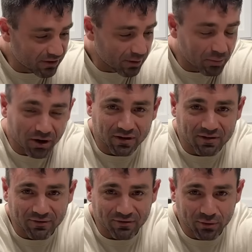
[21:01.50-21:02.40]
the
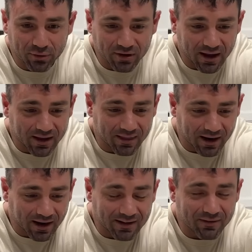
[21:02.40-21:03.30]
abundance of food today that
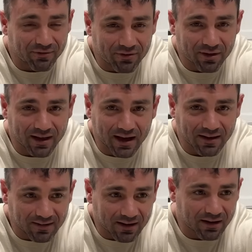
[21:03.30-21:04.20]
I didn't feel like I
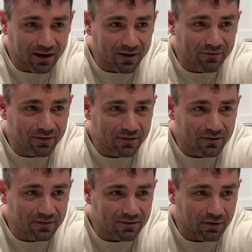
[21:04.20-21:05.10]
did enough.
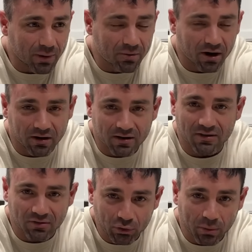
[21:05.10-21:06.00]
So I probably
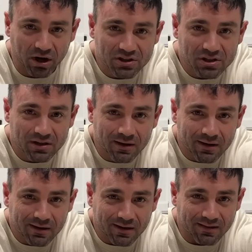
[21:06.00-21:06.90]
did too much
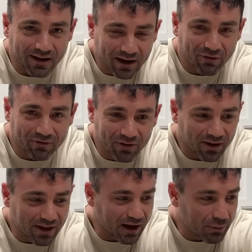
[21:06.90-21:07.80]
because I never felt
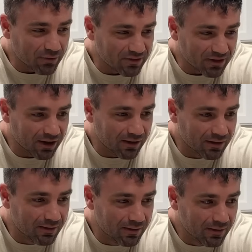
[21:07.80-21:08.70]
like I was done.
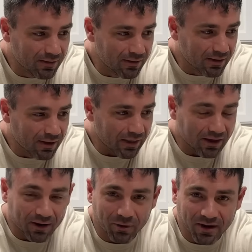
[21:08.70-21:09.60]
And
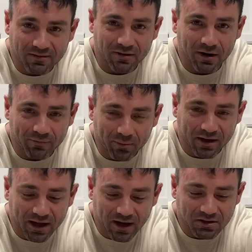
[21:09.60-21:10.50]
then when I stood up from the
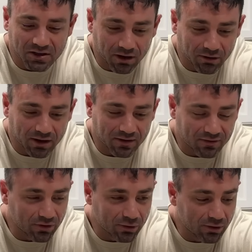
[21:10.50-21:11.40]
couch to go get this
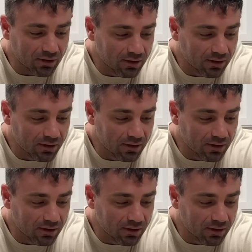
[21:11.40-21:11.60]
food,